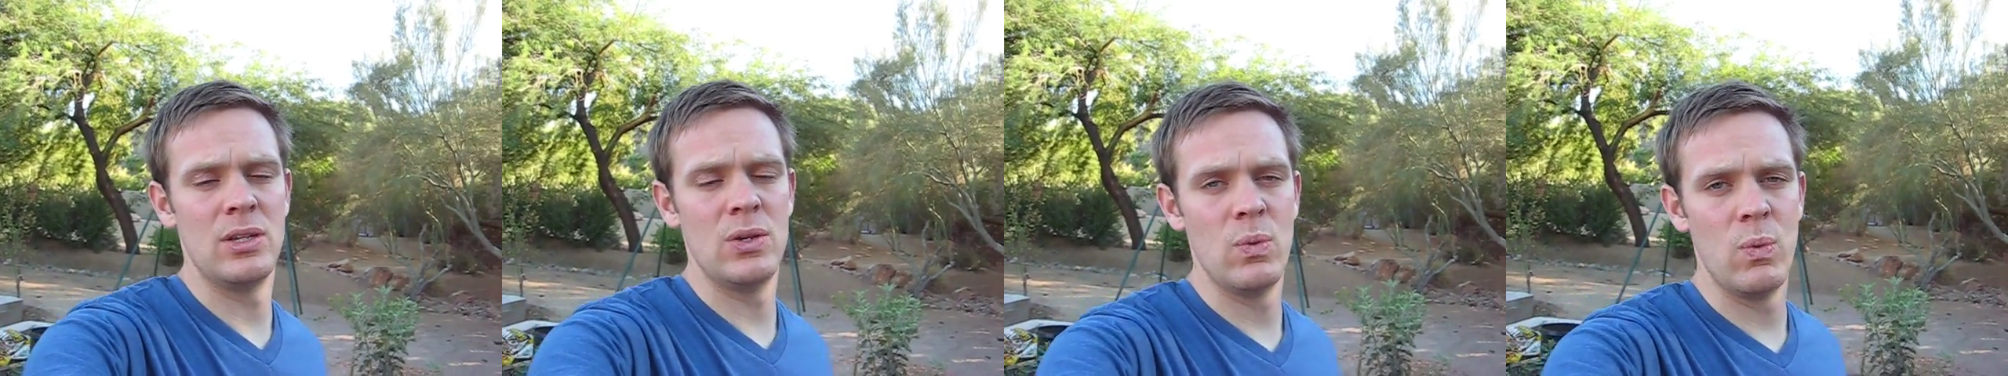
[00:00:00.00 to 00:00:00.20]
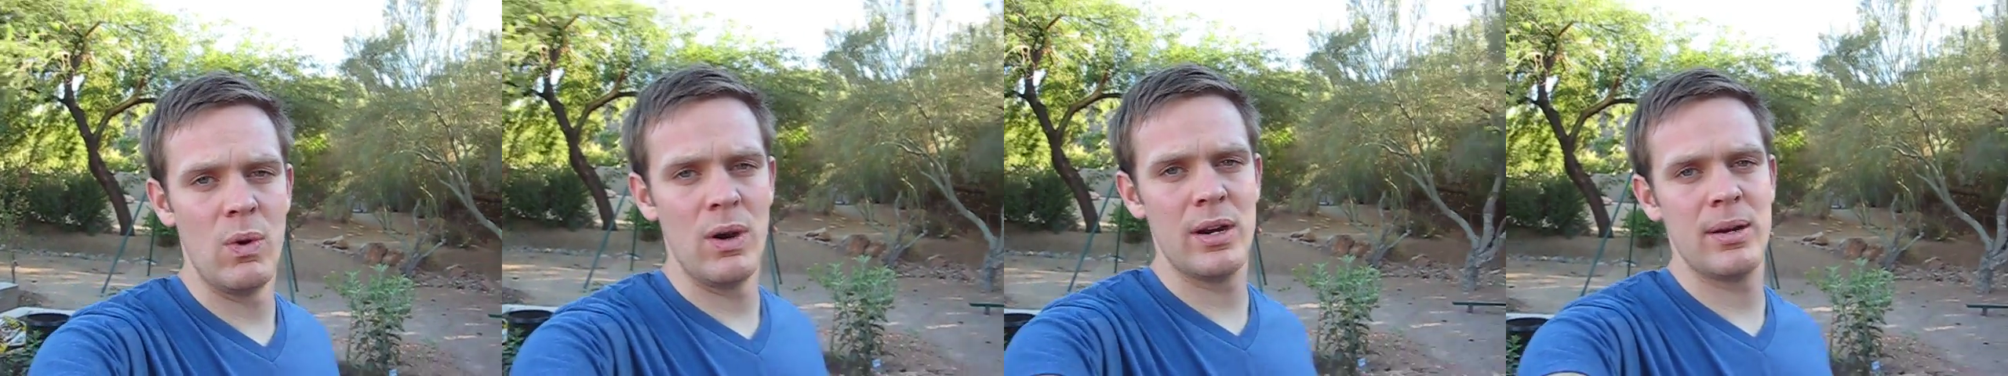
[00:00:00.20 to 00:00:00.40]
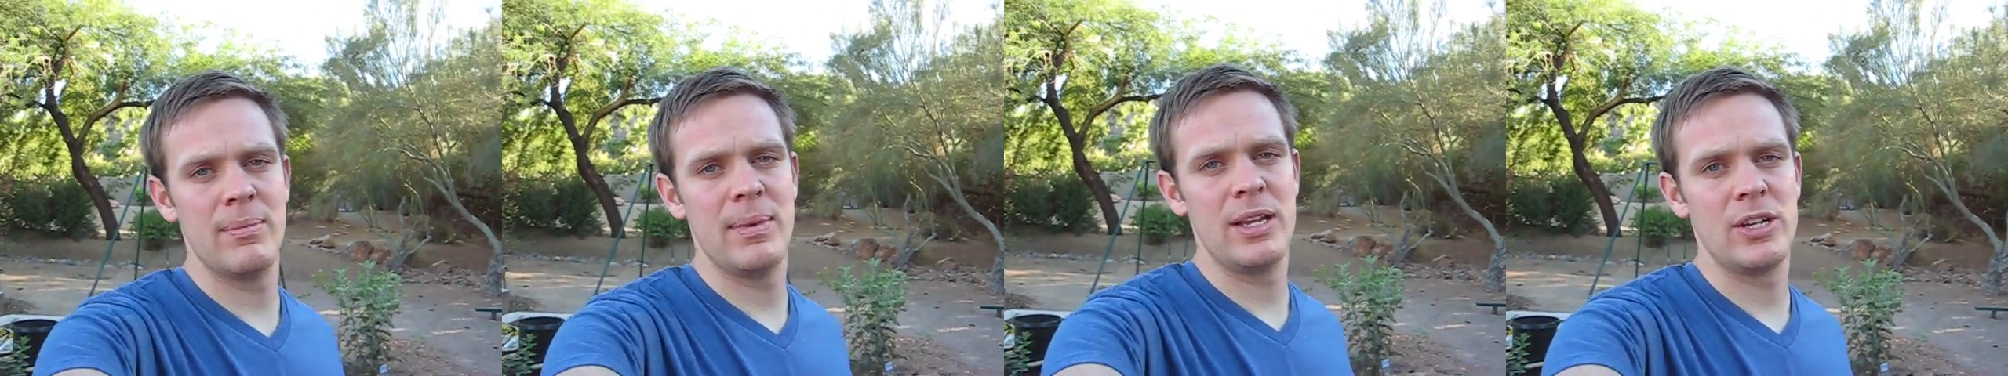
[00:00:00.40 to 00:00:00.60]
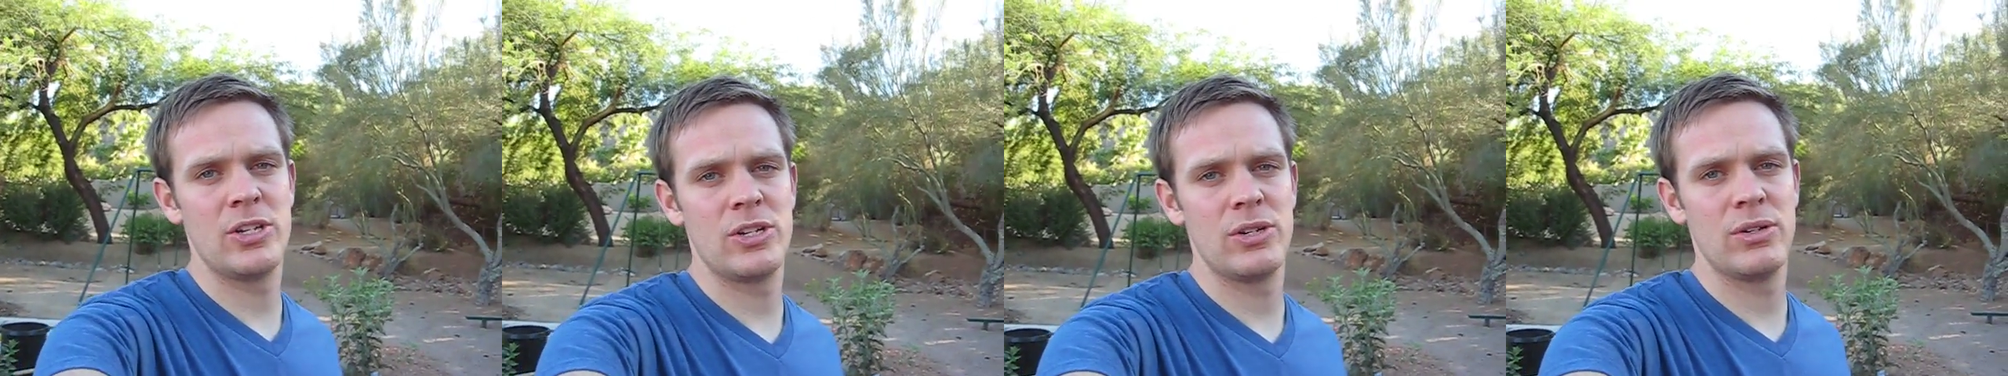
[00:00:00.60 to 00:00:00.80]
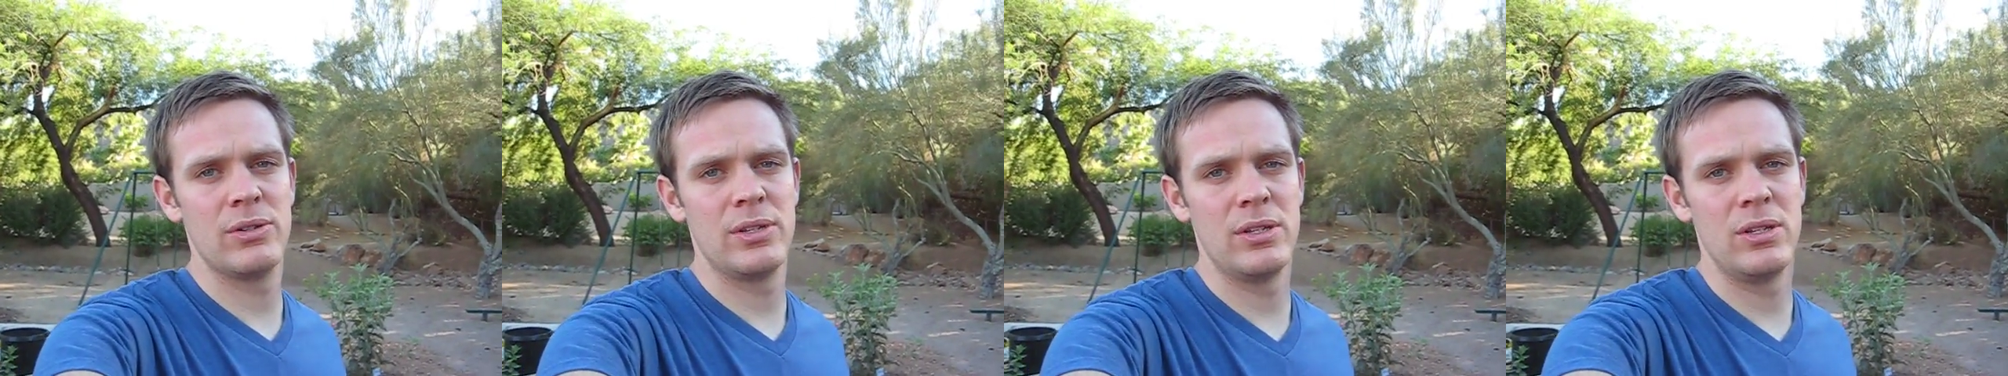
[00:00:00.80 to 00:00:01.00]
you want to make
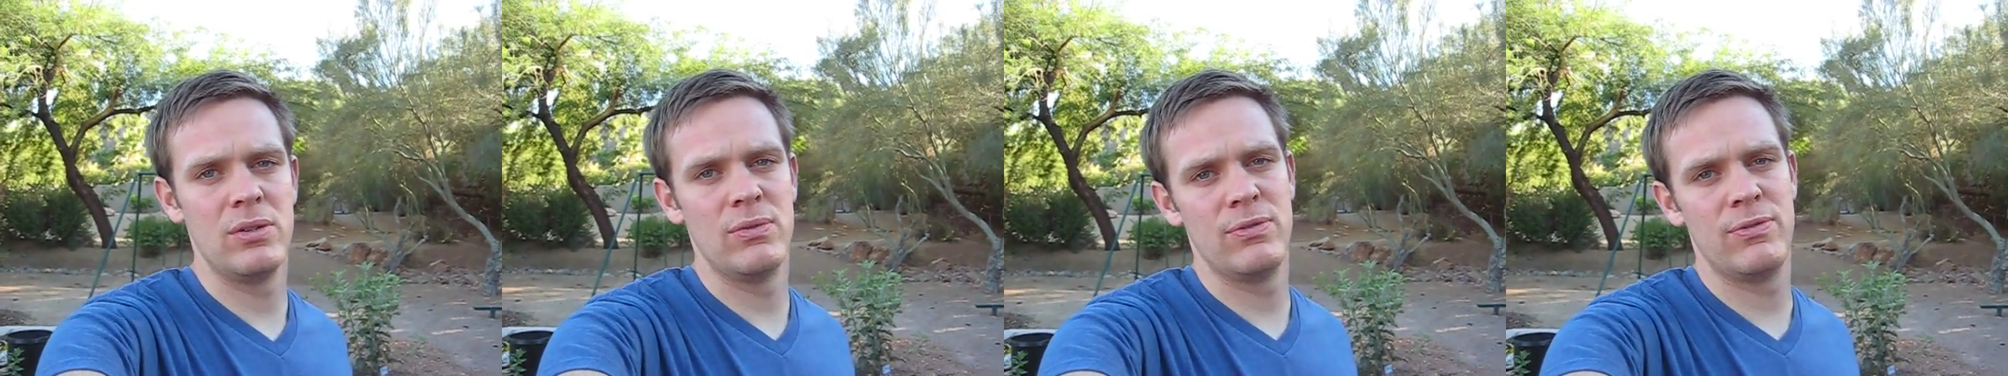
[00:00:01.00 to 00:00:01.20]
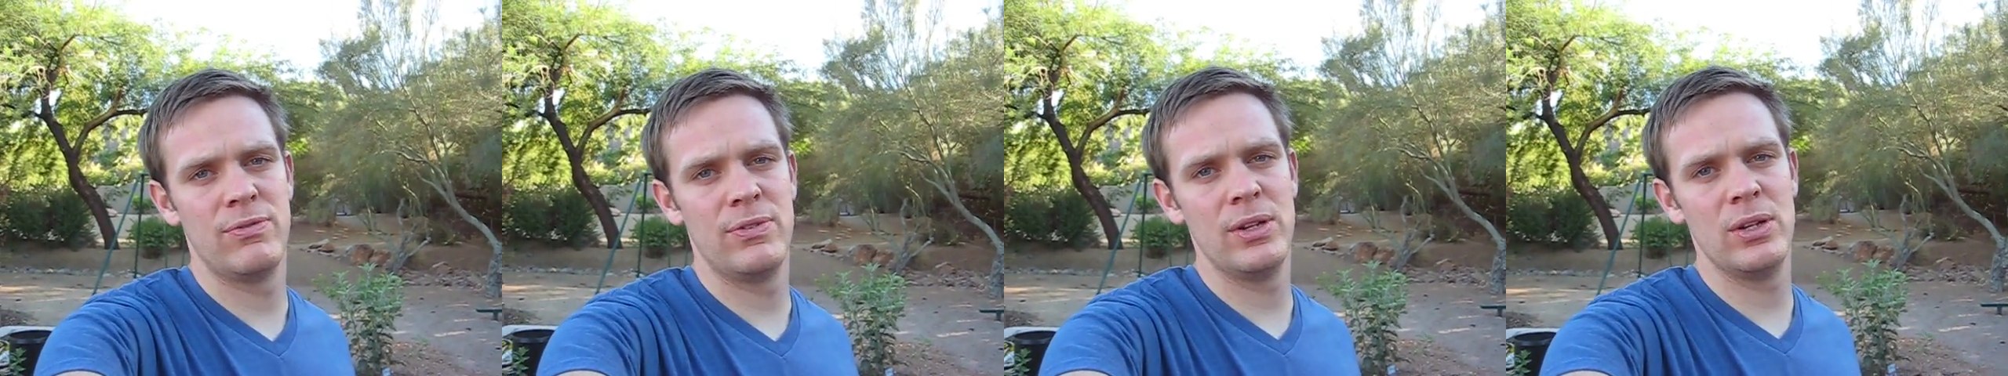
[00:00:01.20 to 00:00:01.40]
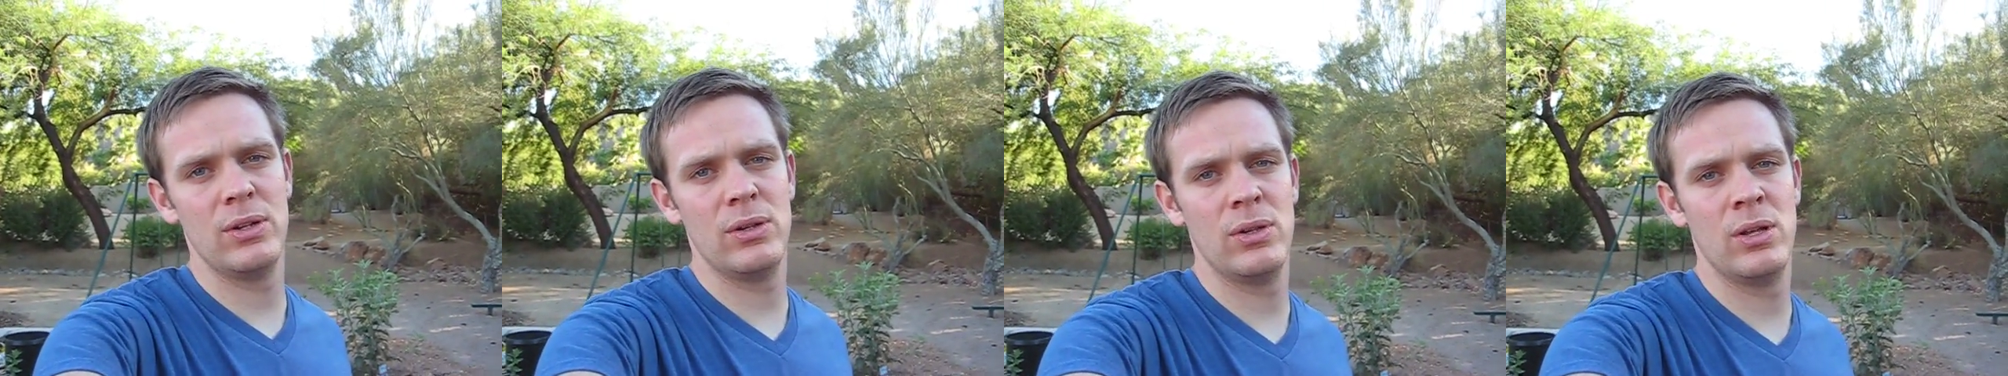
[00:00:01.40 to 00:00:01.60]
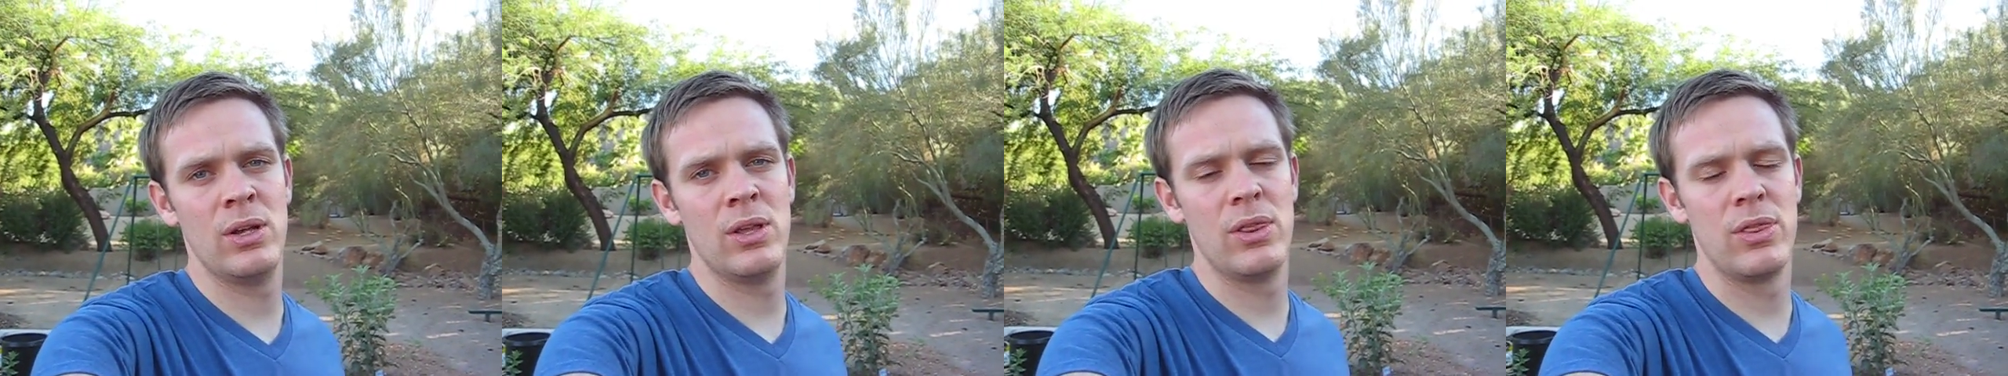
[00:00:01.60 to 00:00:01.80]
sure that you fill